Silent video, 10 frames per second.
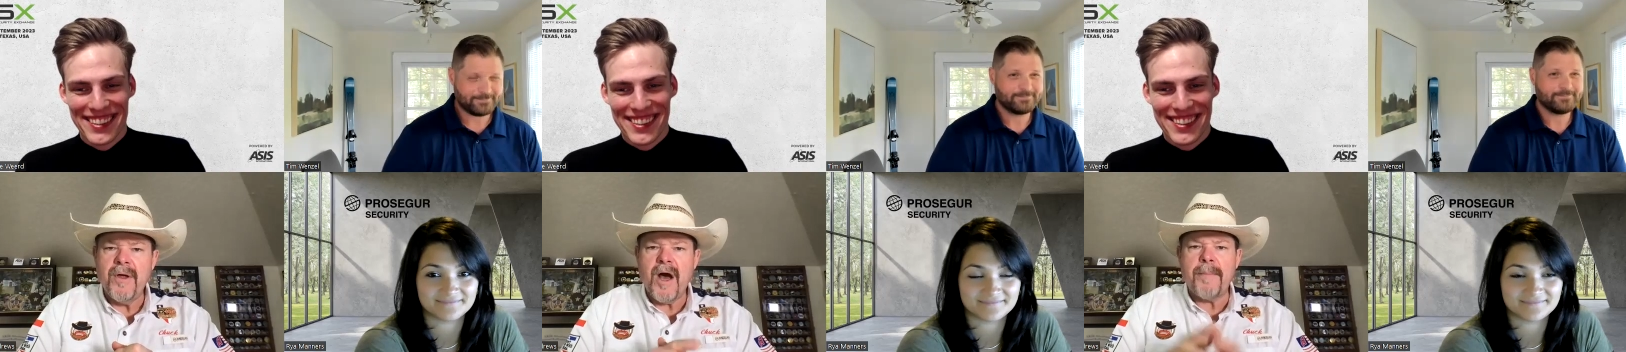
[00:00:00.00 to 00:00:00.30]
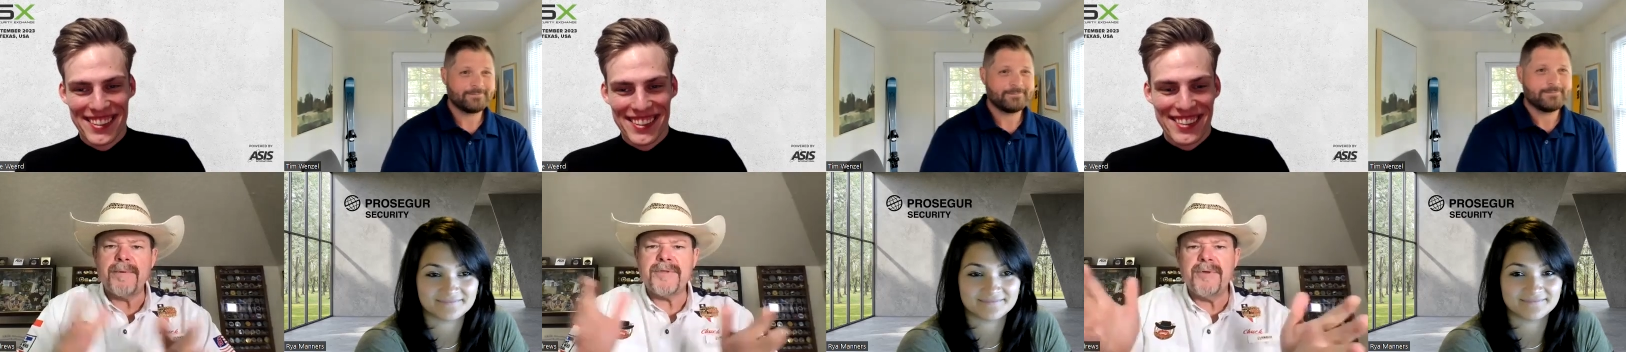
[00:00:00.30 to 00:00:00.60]

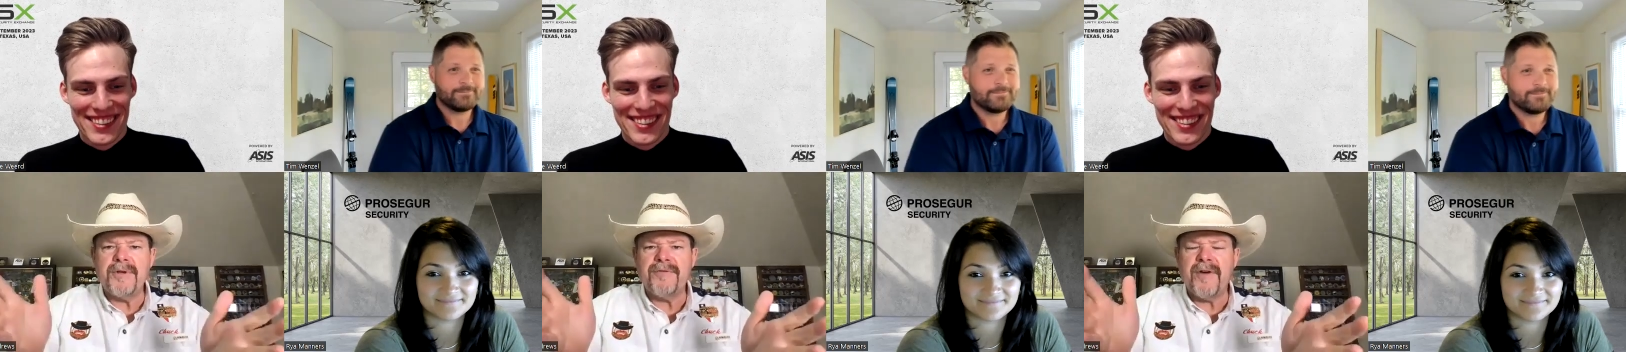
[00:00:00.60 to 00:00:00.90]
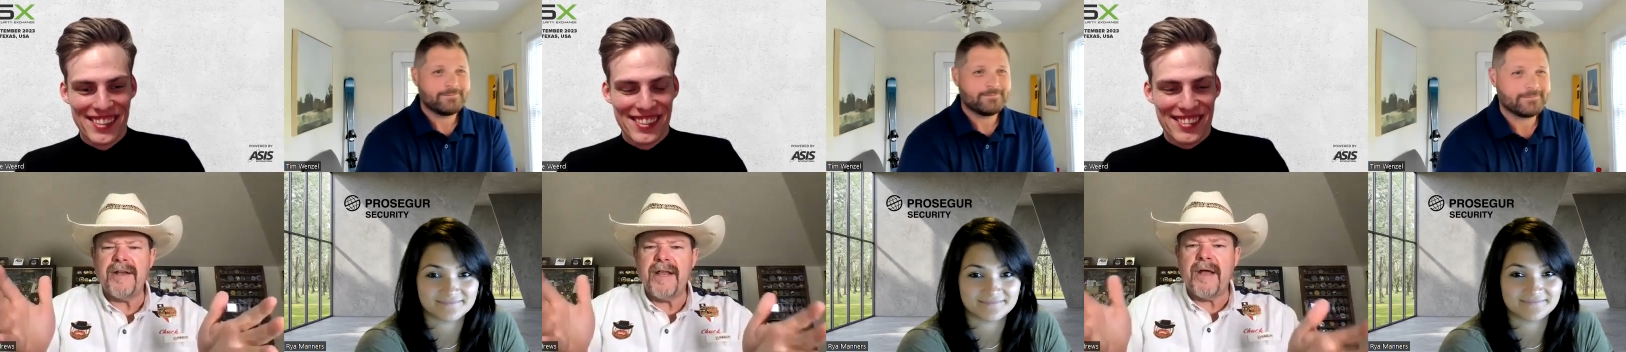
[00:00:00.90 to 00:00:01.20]
Speaker 1: Opportunity to
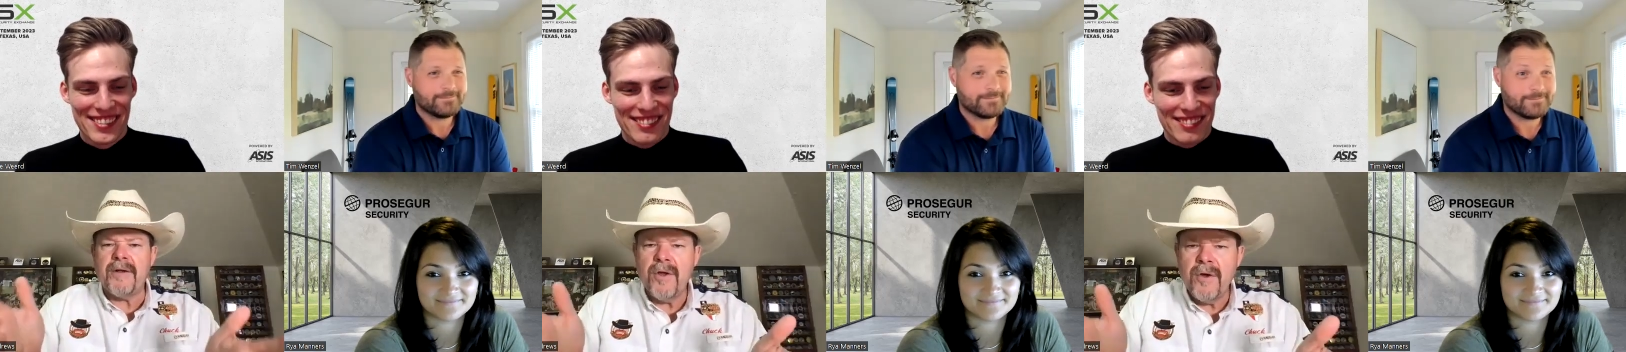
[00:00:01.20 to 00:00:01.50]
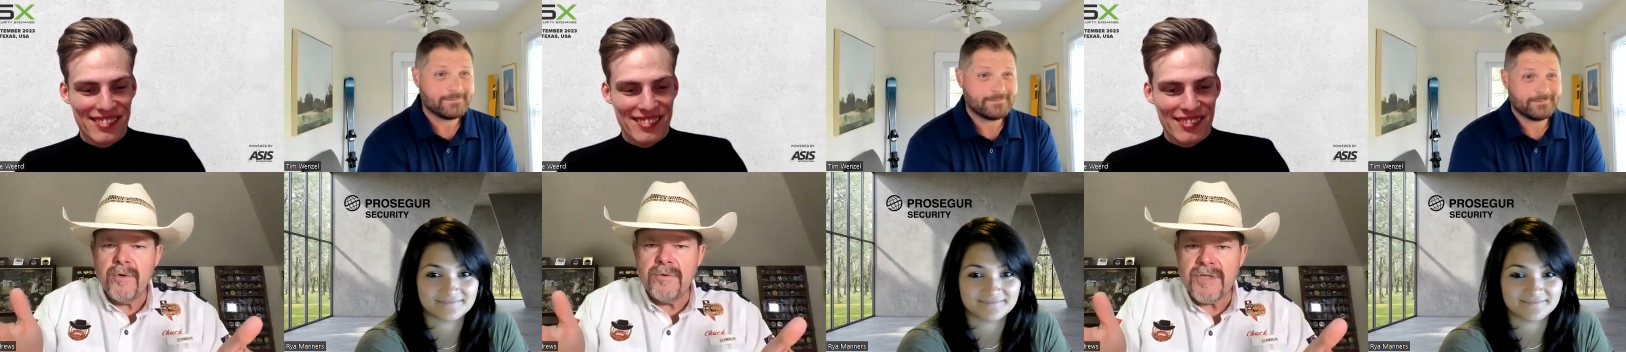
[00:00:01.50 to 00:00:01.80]
find out
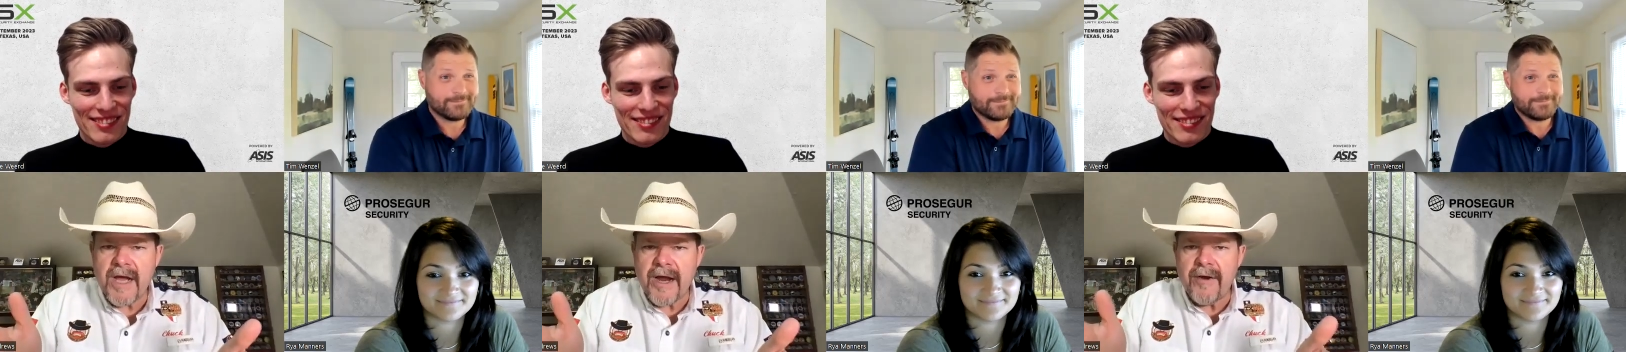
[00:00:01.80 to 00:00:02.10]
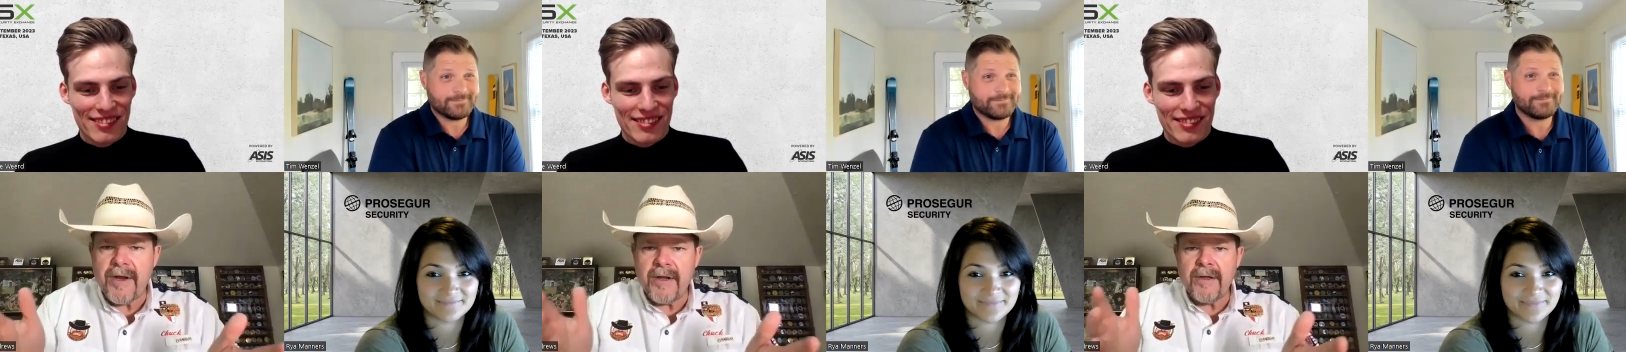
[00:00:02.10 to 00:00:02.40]
who's
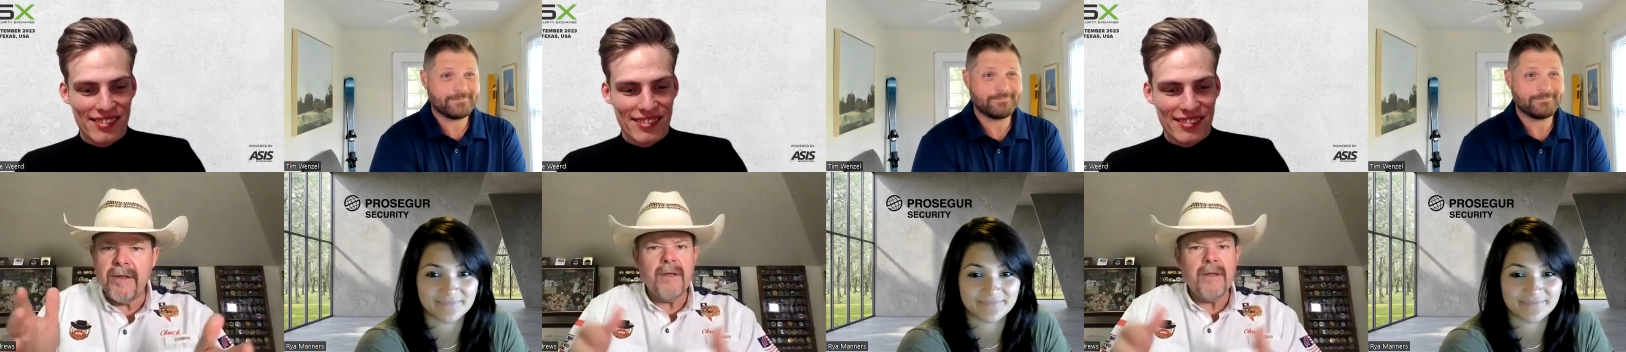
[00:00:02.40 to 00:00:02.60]
hiring